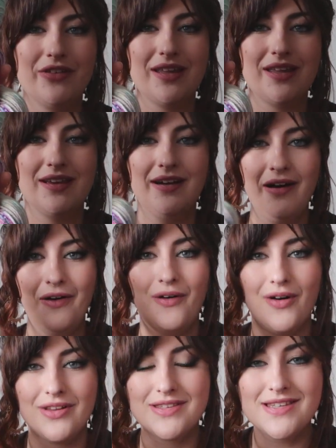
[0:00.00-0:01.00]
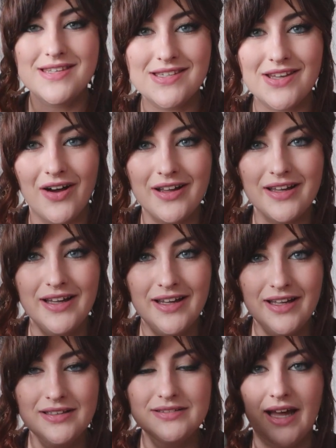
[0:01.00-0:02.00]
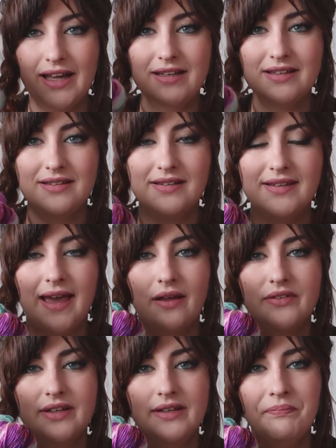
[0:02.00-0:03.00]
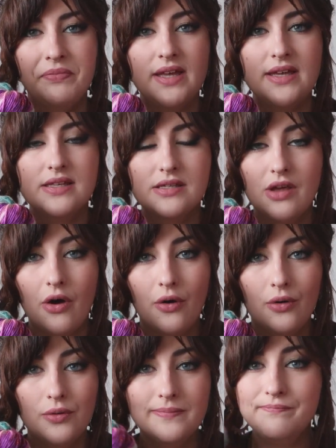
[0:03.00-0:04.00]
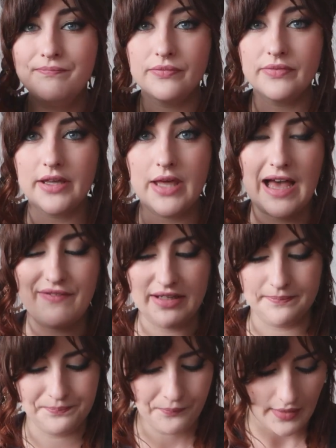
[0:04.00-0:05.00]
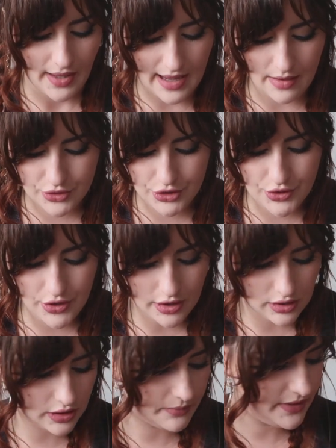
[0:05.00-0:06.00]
over here on Sock that is discounted. So there you have it. I will show you color